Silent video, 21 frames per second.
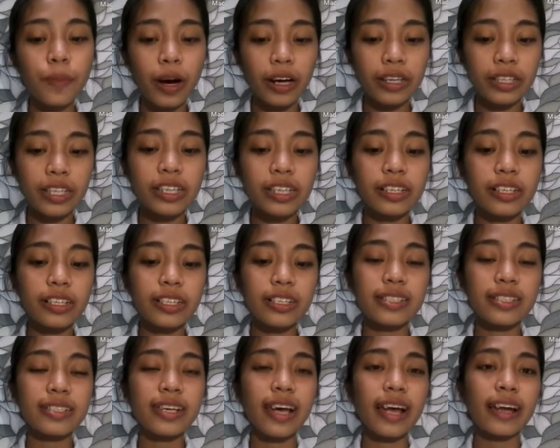particles
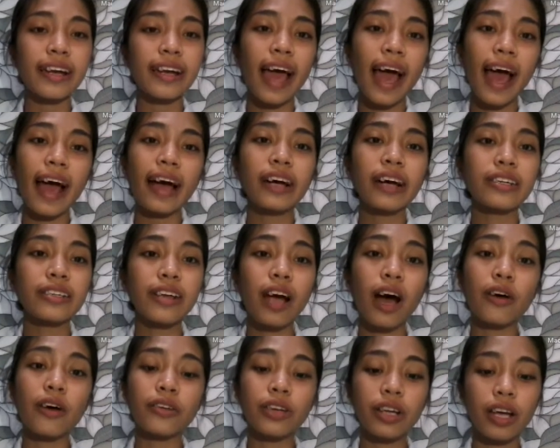can hang
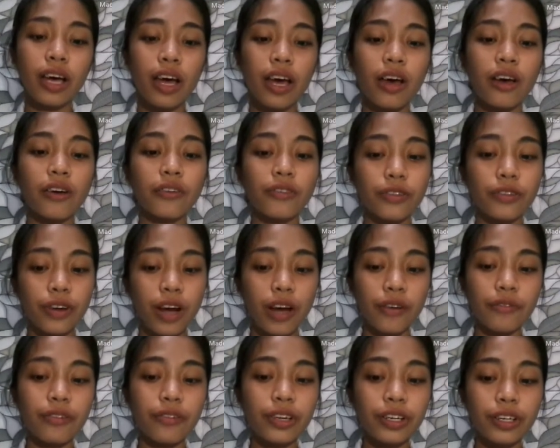around
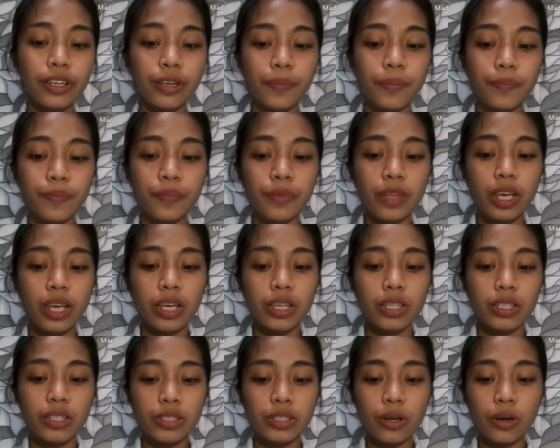forever.
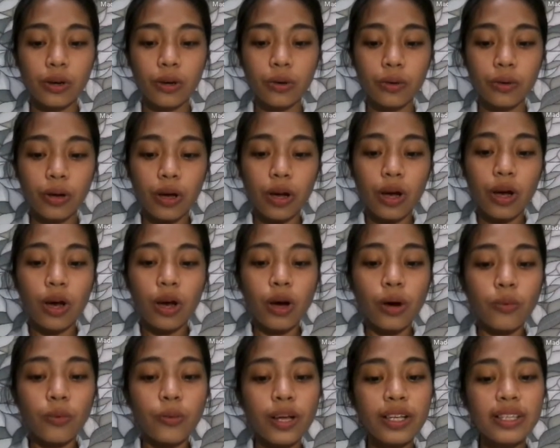So,
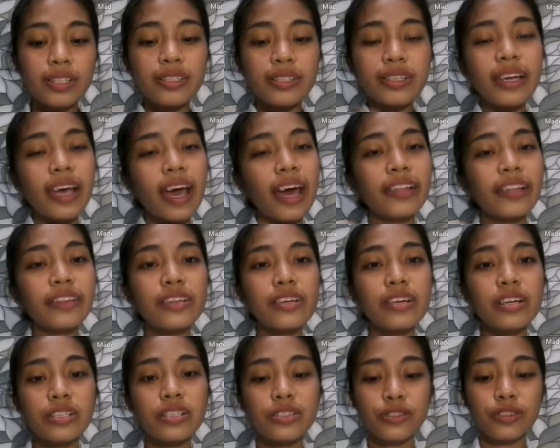once they
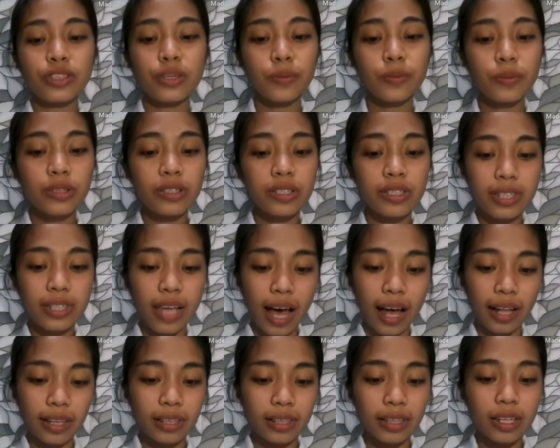enter a suitable
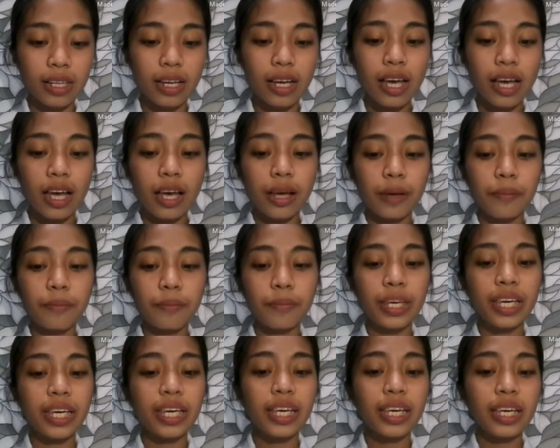cell,
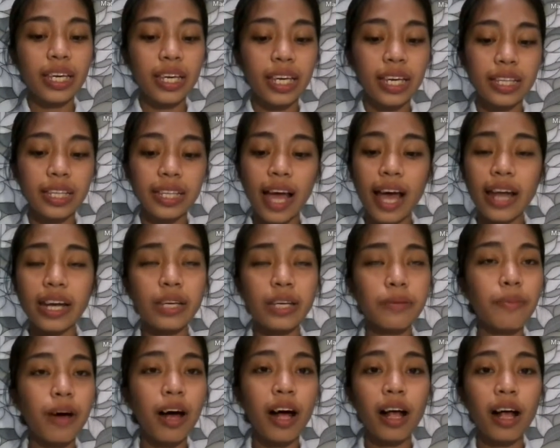be it
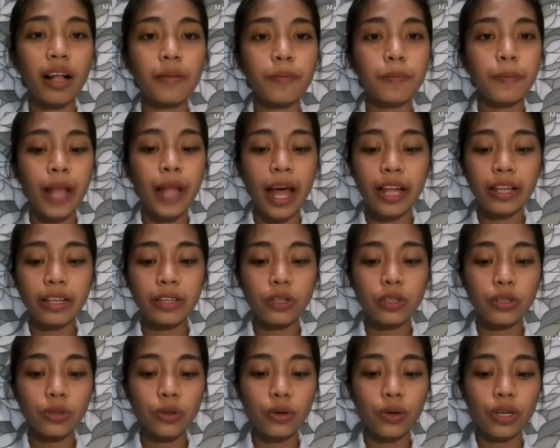animal, plant,
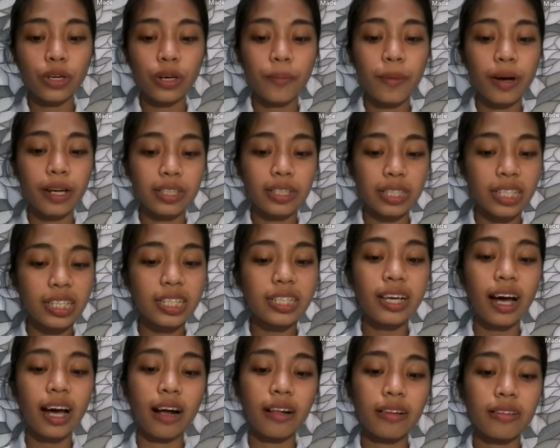or
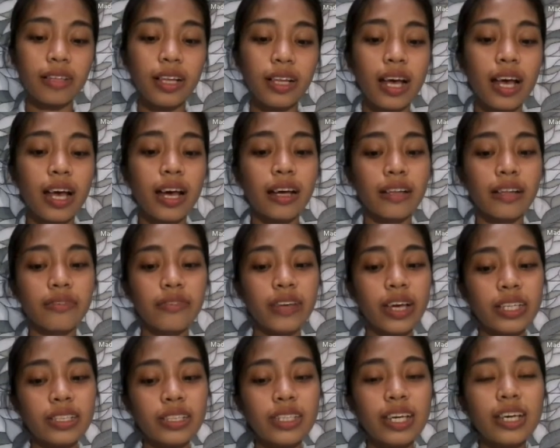bacterial,
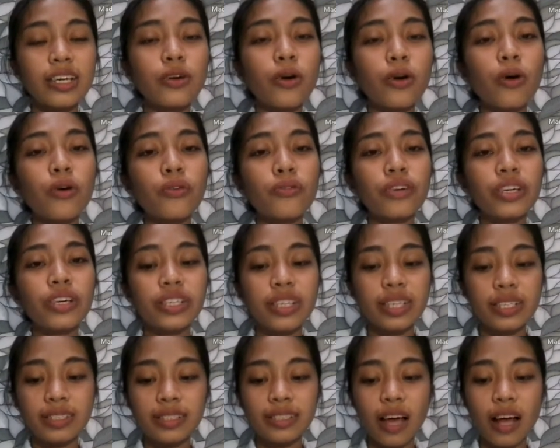they take over the
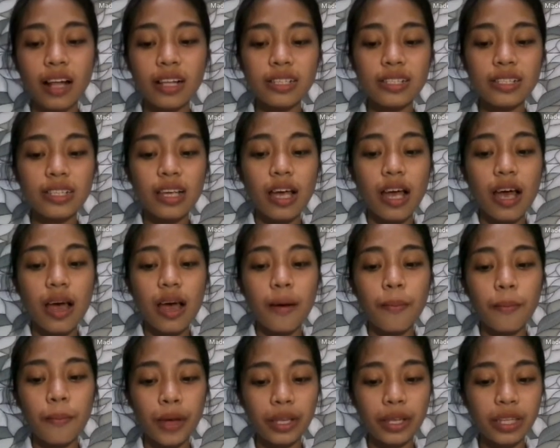cell's
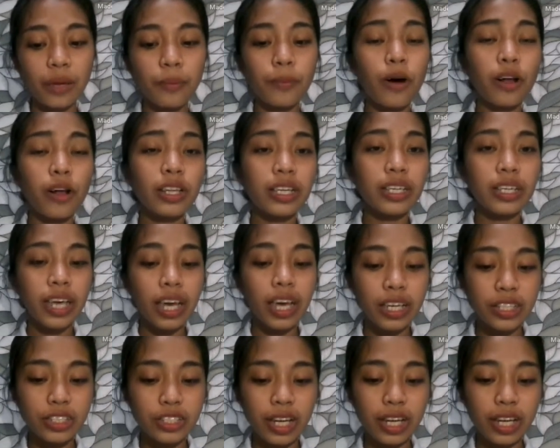metabolic
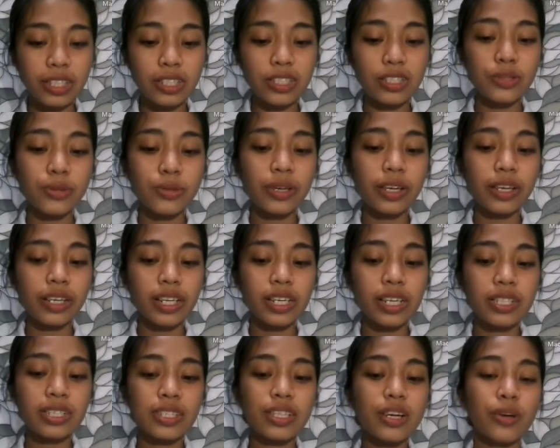agents to
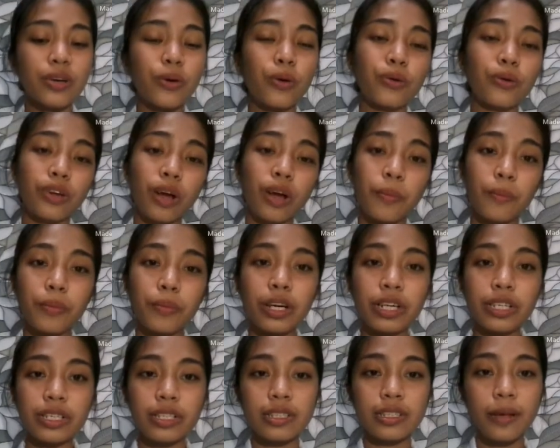increase their own
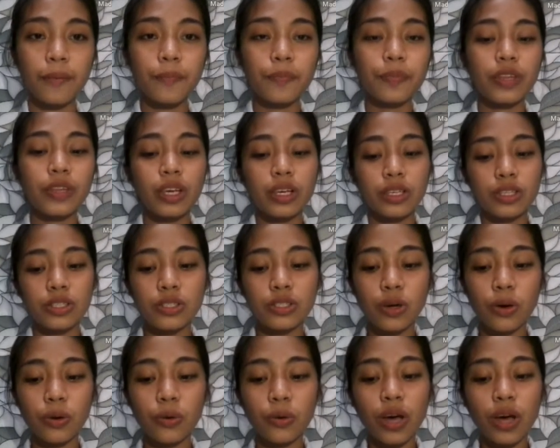numbers.
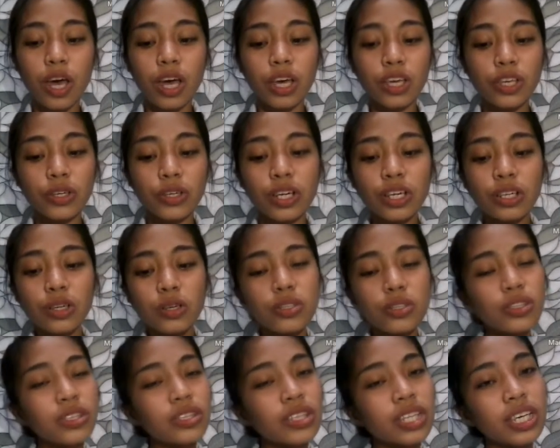So, you can
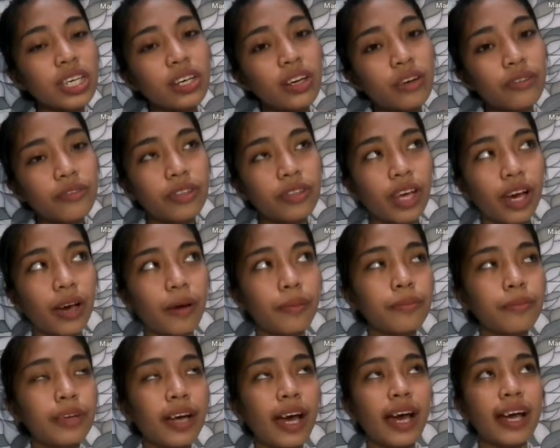also think of
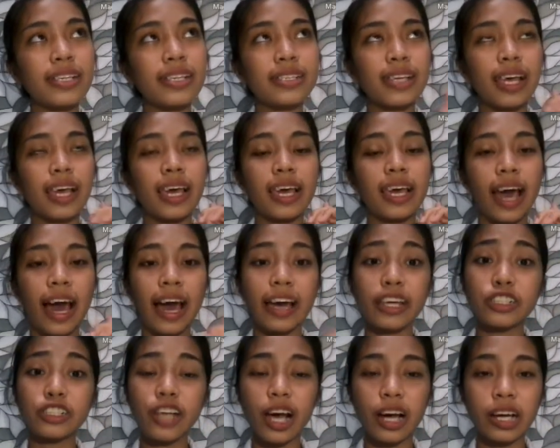them as a
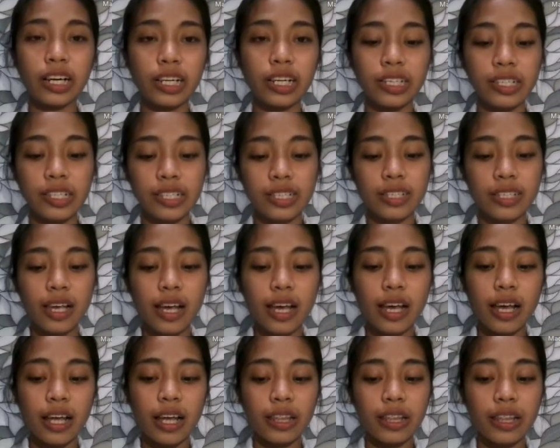hijackers.
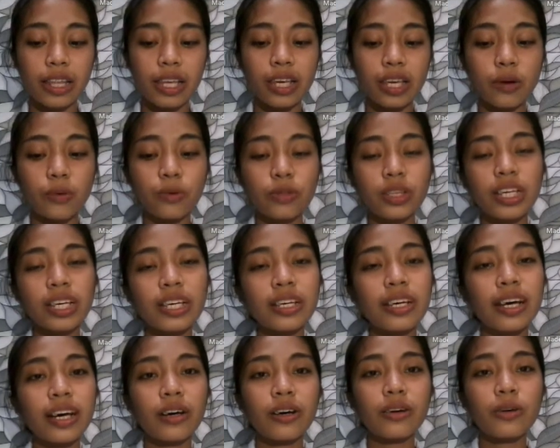The only
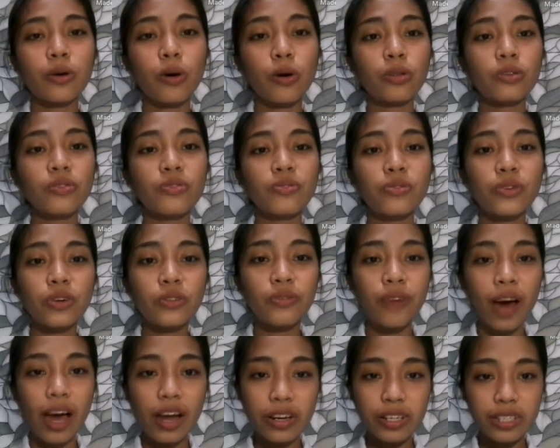goal for
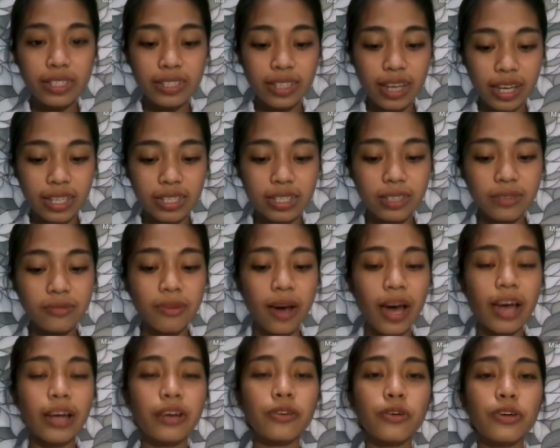viruses,
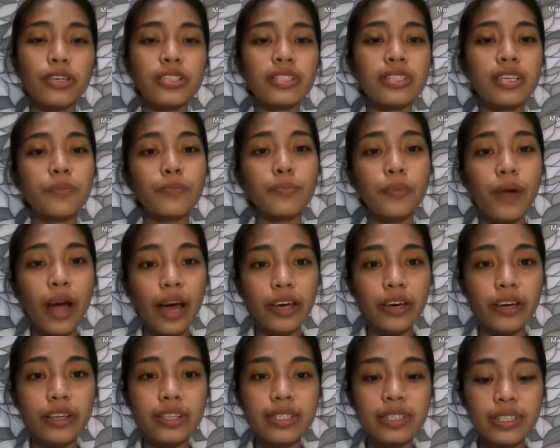viroids, and
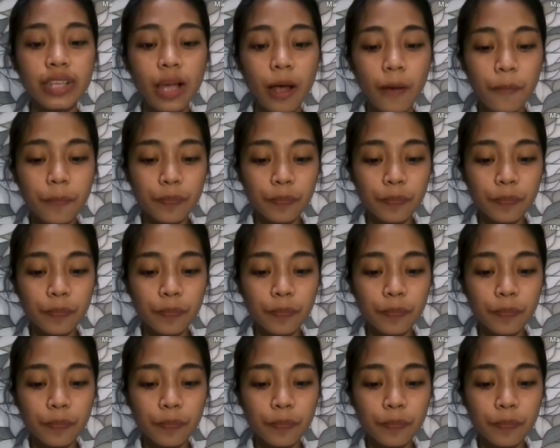prions